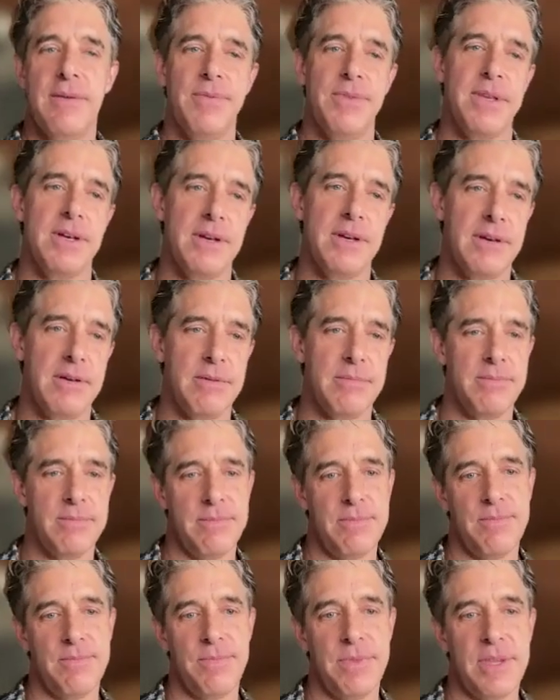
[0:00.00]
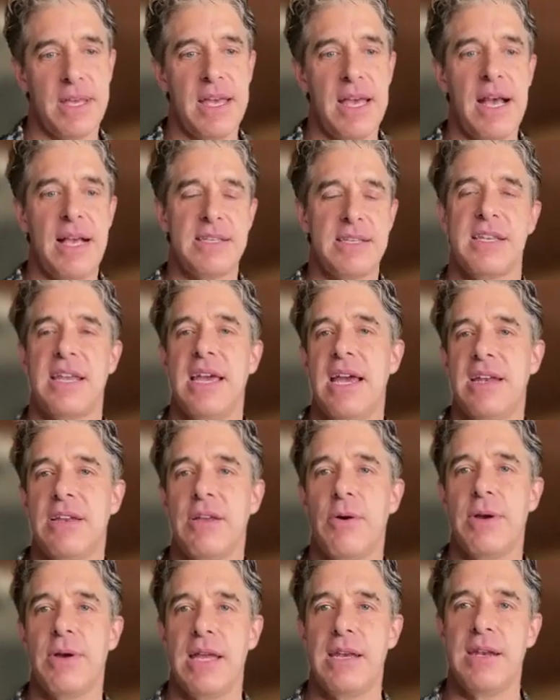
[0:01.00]
the cascade
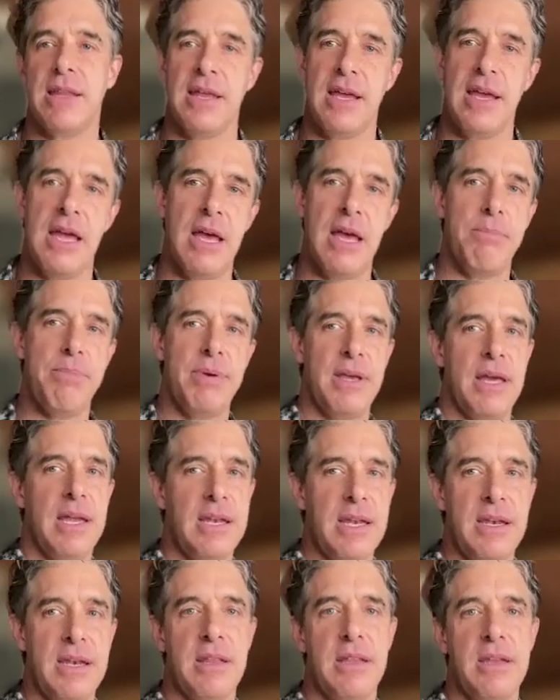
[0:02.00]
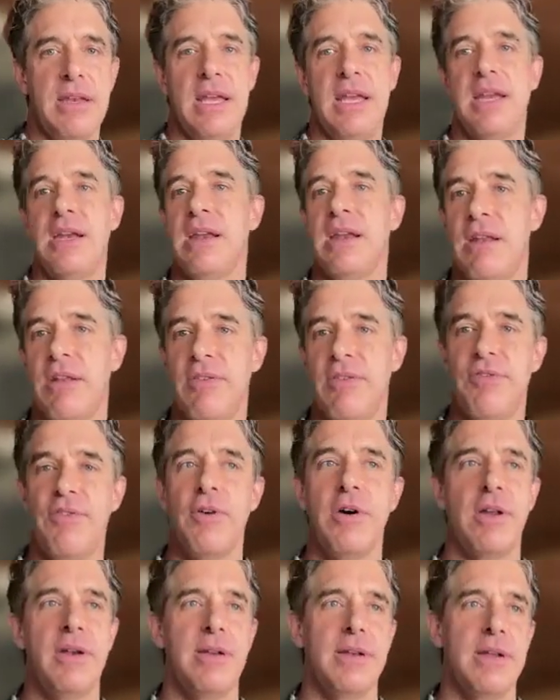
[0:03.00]
going into the hip and into the knee and into the
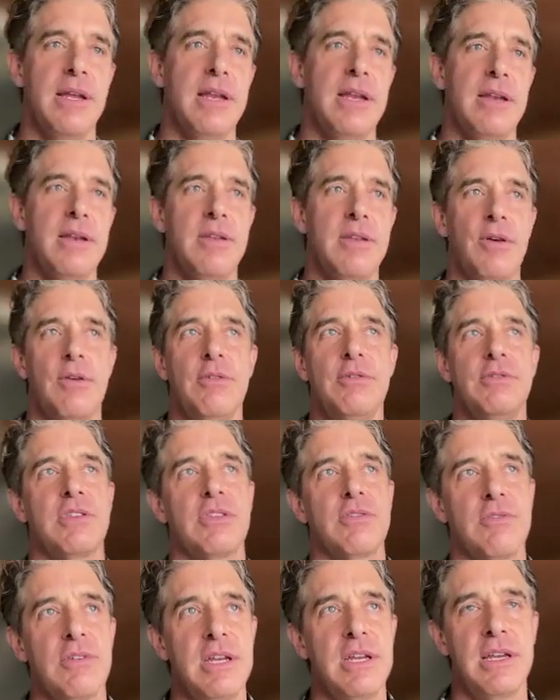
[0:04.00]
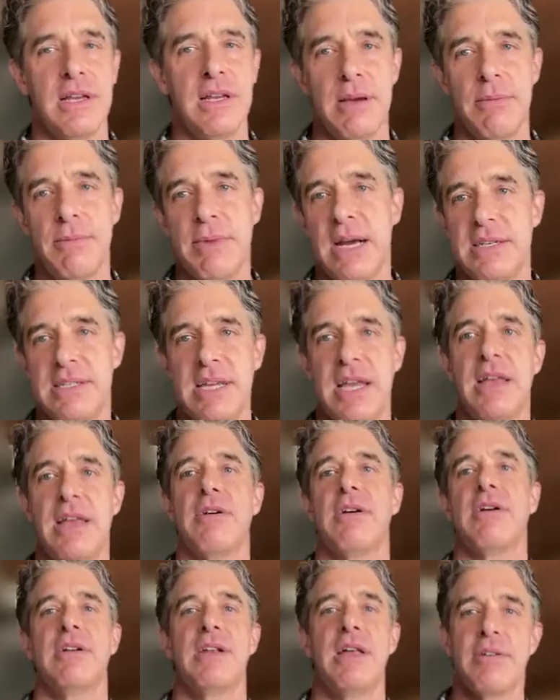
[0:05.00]
foot, and those three combined together
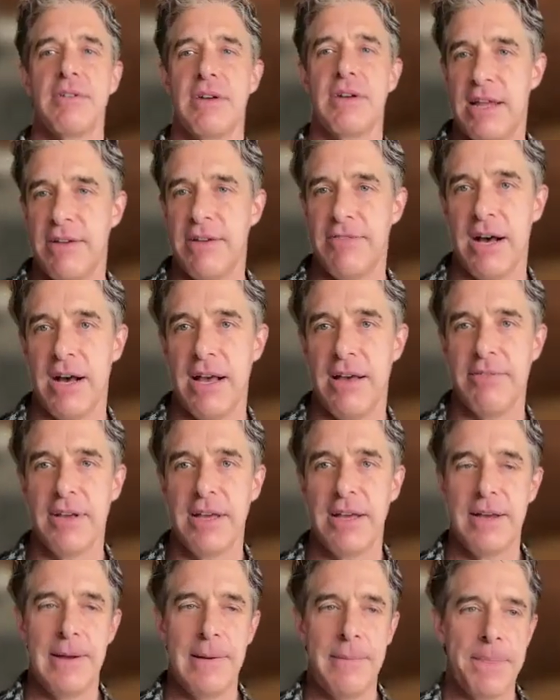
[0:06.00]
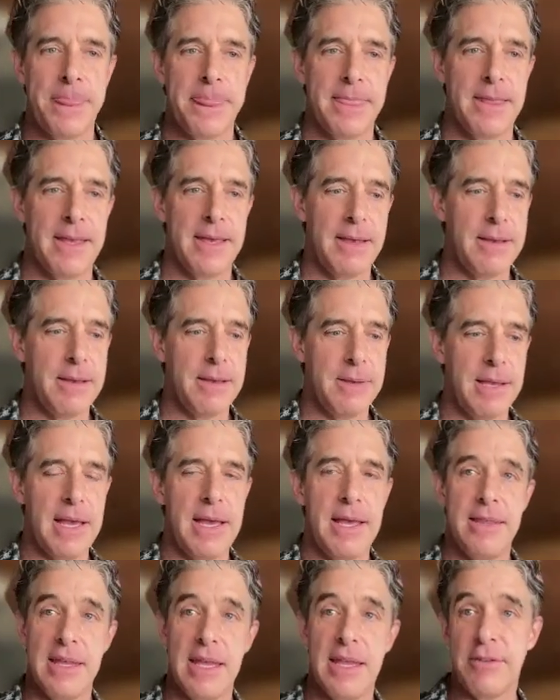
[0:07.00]
are another 85.
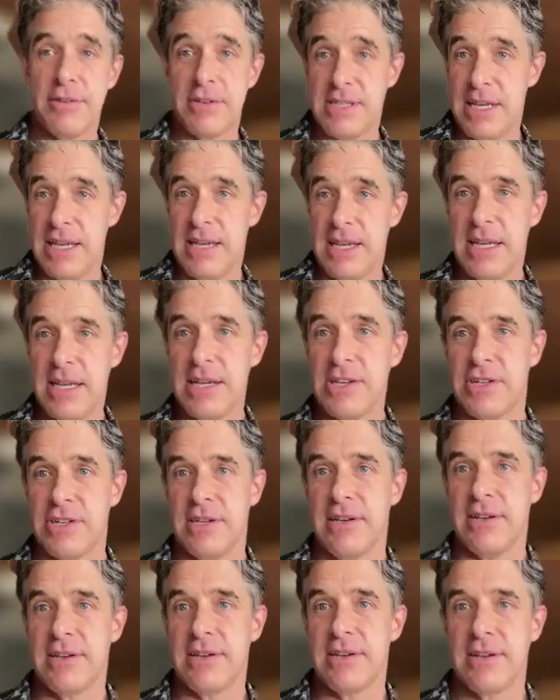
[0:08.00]
And then there's the addiction